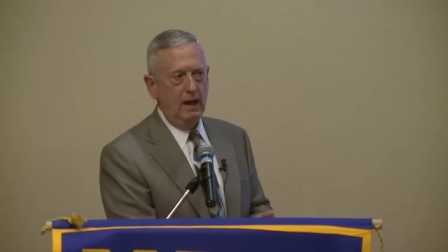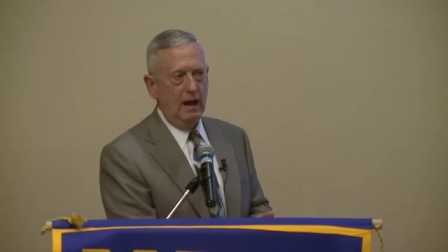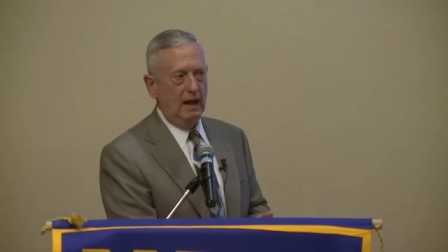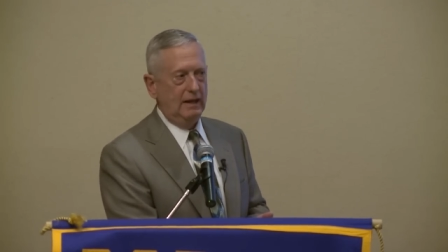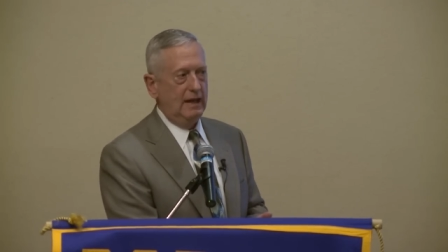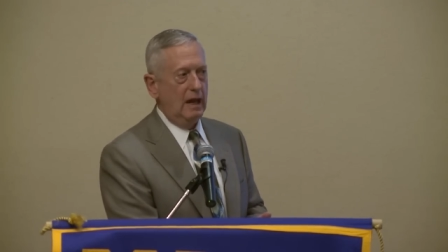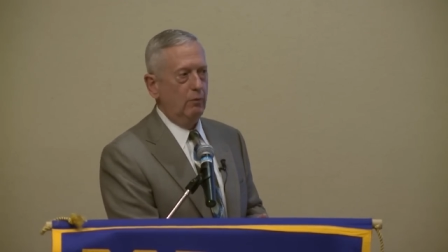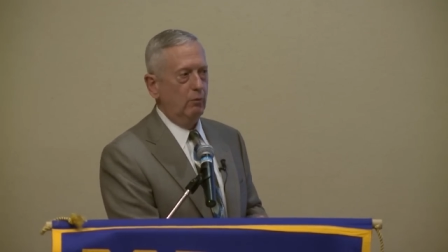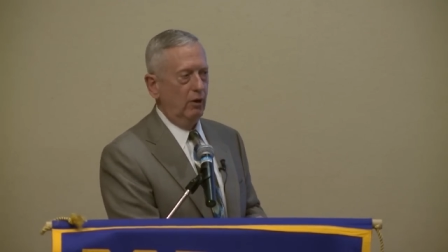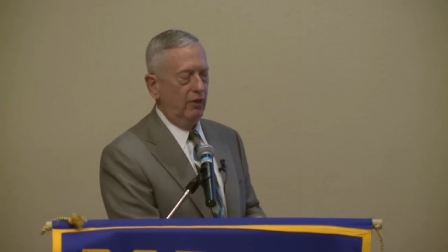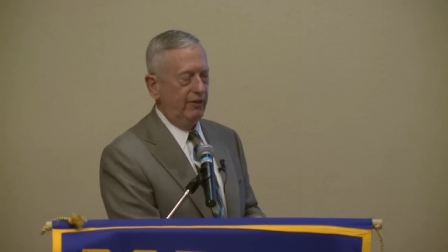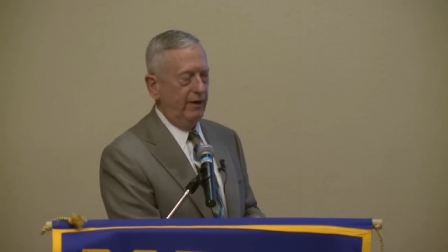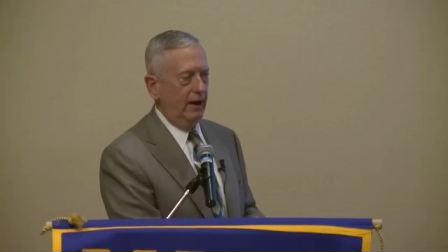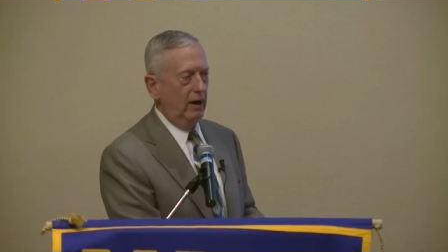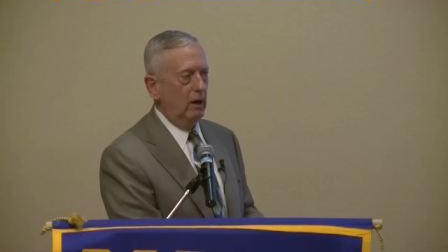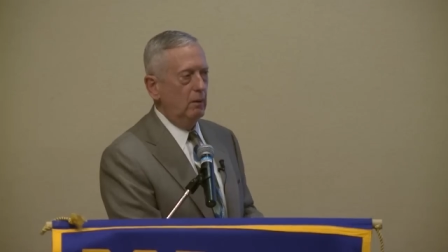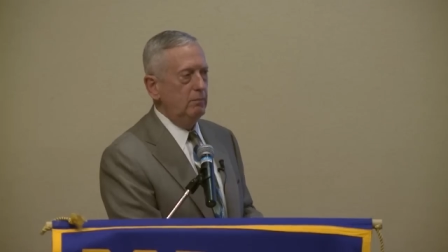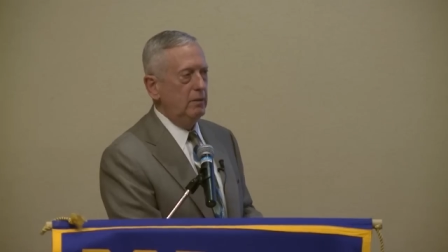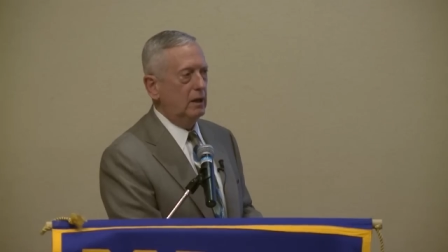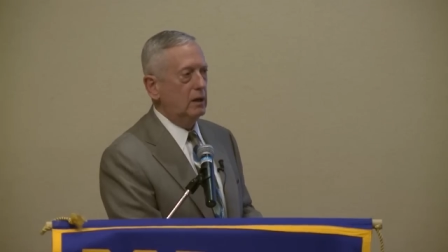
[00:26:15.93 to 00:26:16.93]
And they were
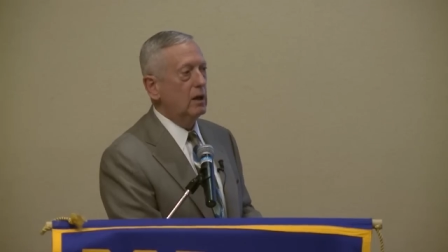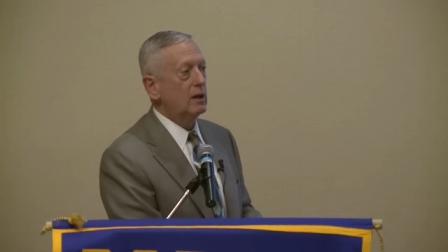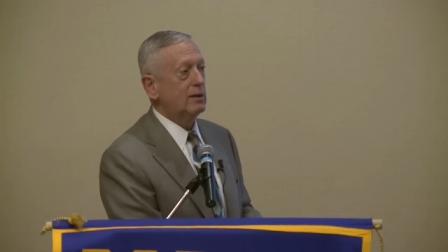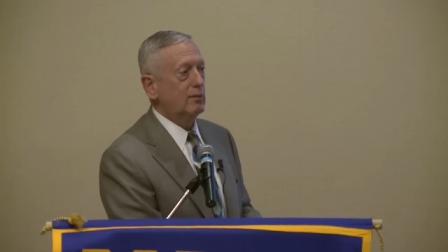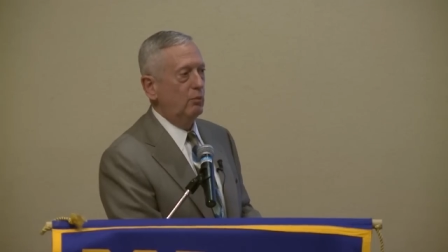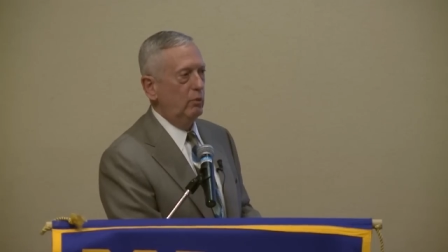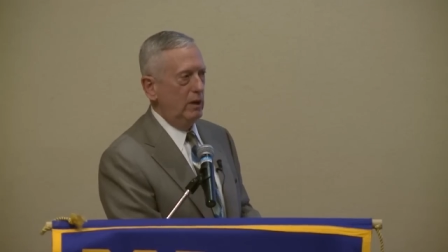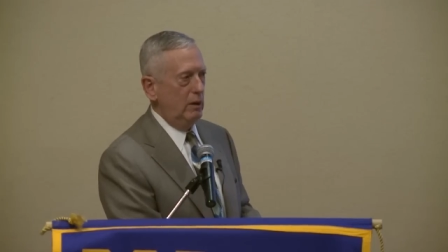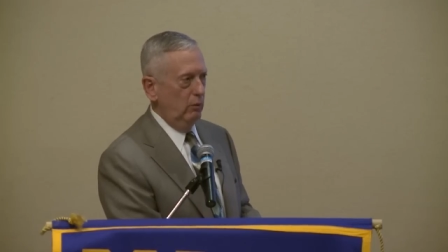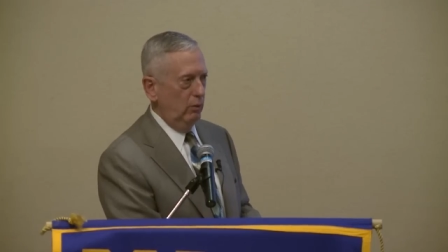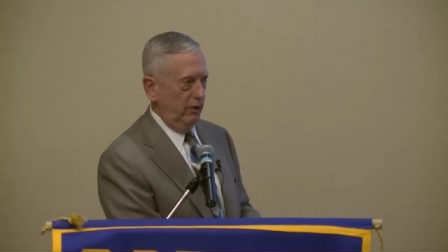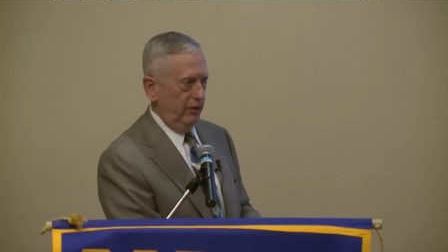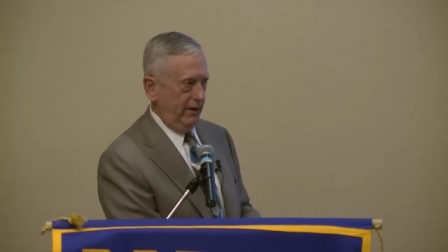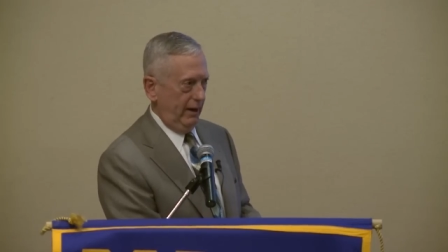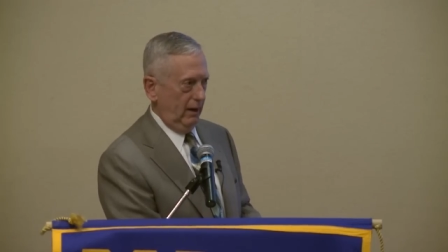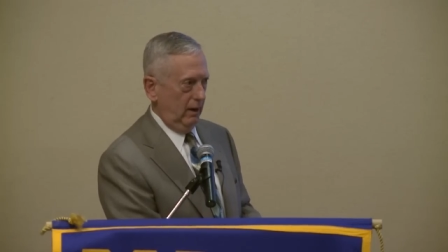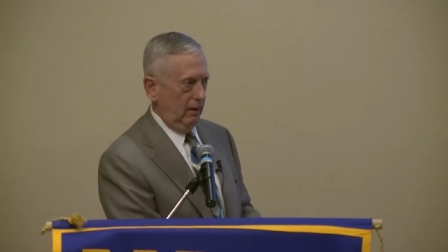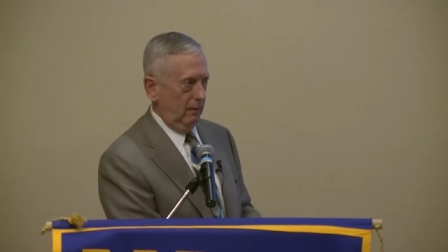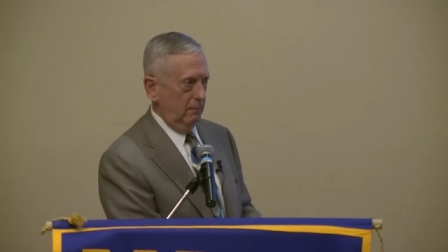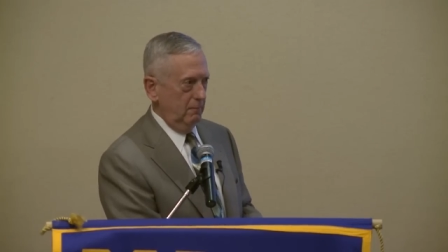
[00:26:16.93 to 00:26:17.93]
there because we were
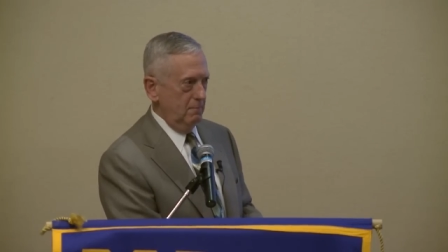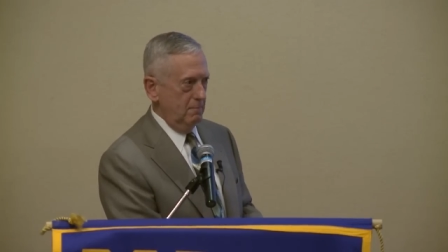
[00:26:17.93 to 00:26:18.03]
there.